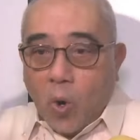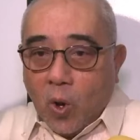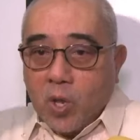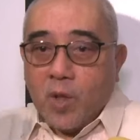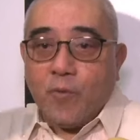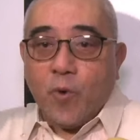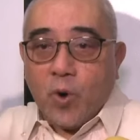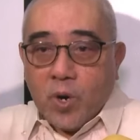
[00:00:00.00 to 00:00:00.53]

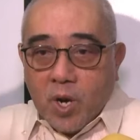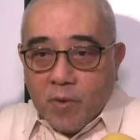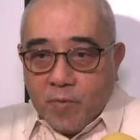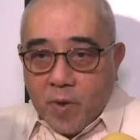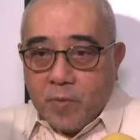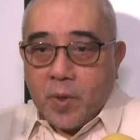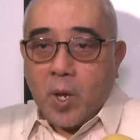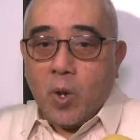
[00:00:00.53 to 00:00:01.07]
All the
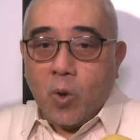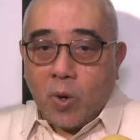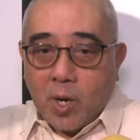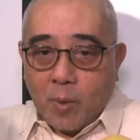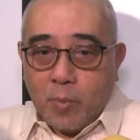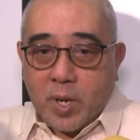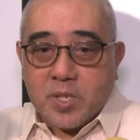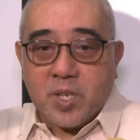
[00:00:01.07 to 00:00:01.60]
450
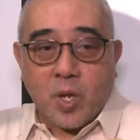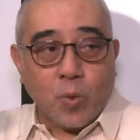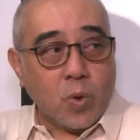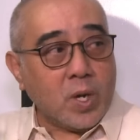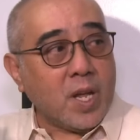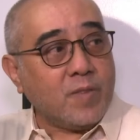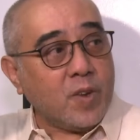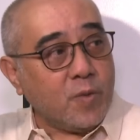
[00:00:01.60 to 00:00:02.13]
nuclear plants in the
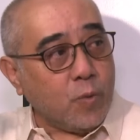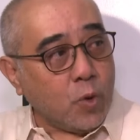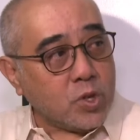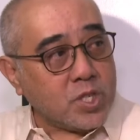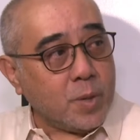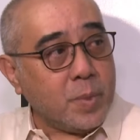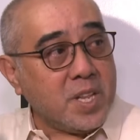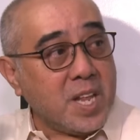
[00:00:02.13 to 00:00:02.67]
world after
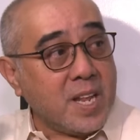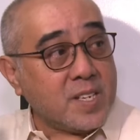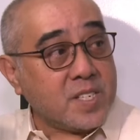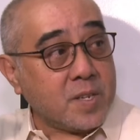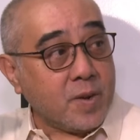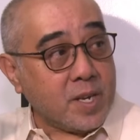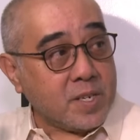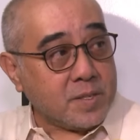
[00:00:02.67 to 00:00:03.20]
Fukushima did a
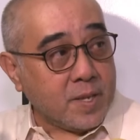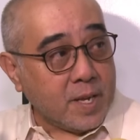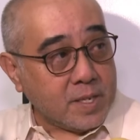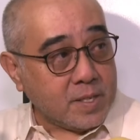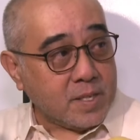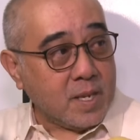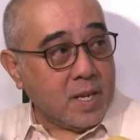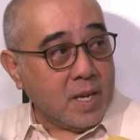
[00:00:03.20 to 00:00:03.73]
stress
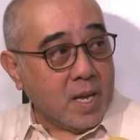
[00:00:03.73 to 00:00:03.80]
test.